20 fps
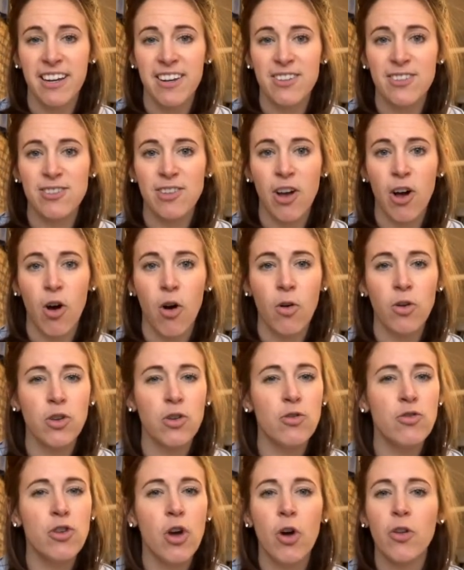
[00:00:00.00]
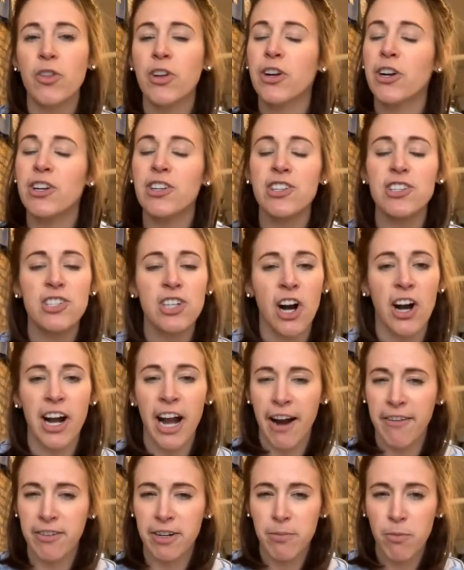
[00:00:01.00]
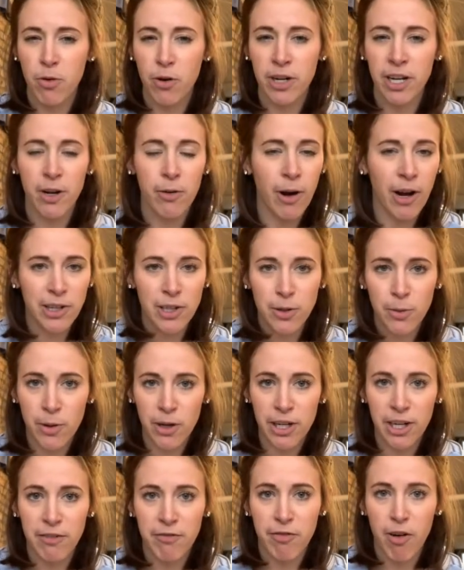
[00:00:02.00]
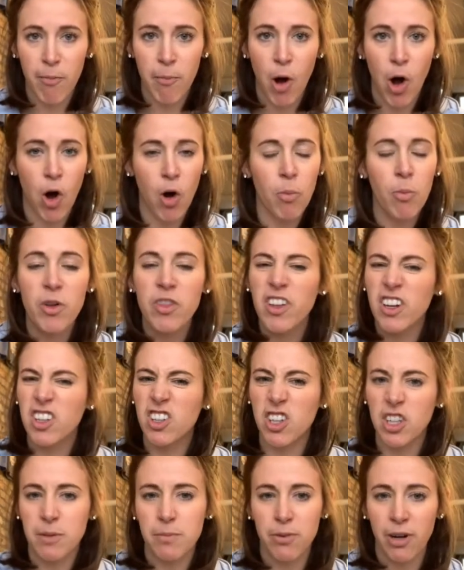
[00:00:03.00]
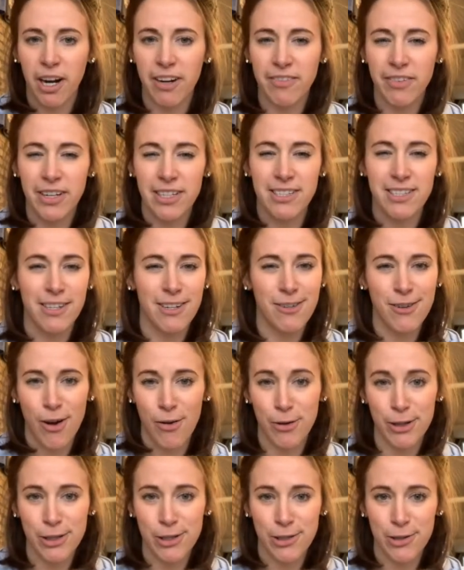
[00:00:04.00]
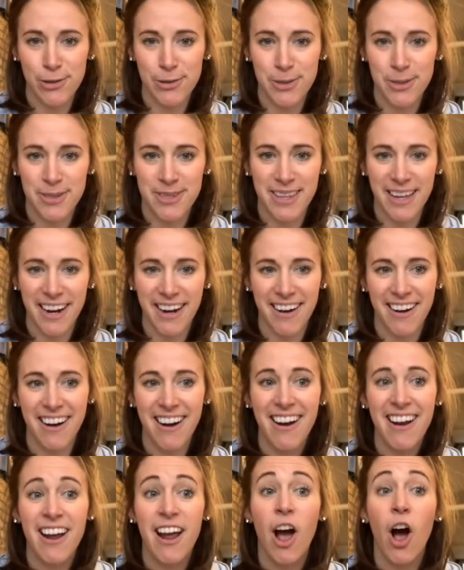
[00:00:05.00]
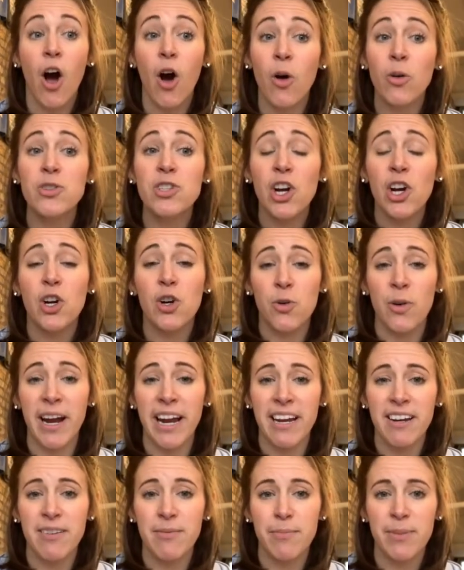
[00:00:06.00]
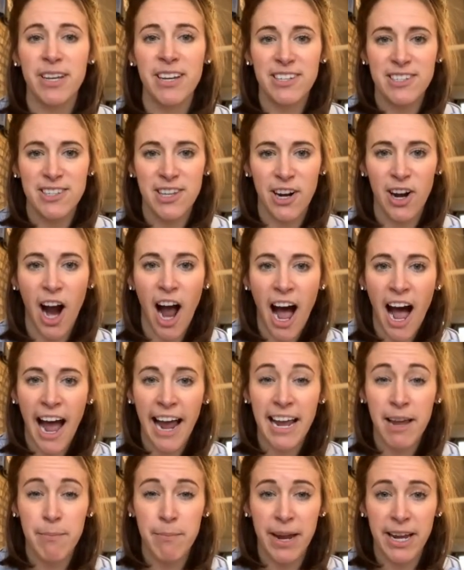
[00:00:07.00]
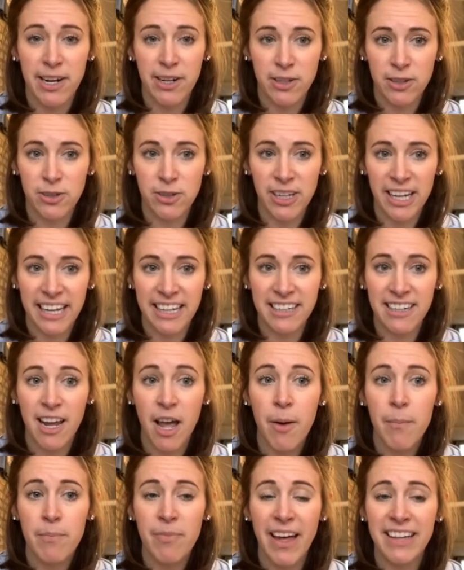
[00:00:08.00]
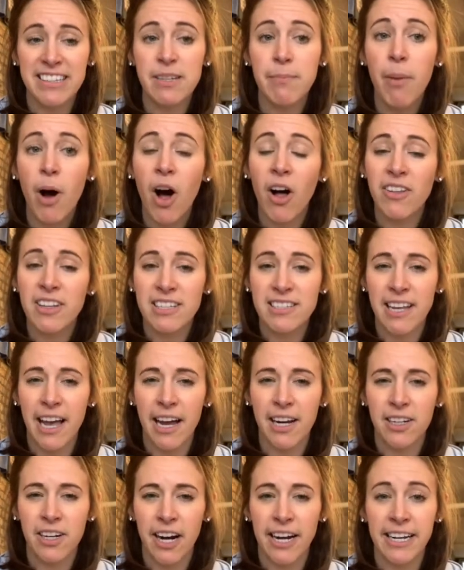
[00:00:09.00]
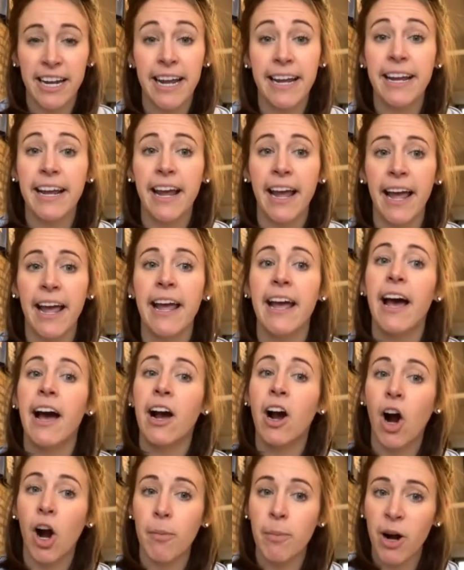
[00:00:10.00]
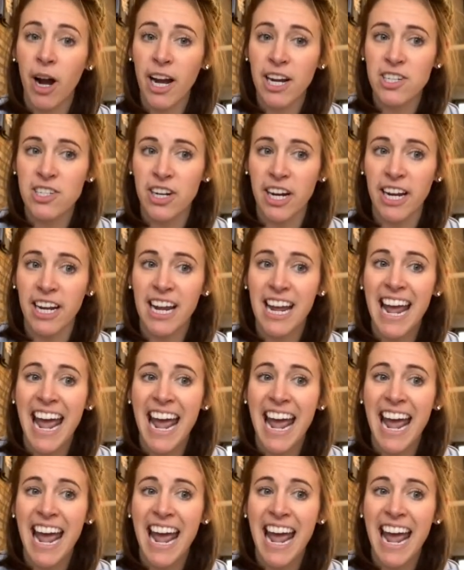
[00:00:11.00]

So you know that you're gonna start every morning while you're working from home with a good breakfast, no excuses there. Oats are great because they're high in beta-glucan. That's a polysaccharide, aka a carbohydrate.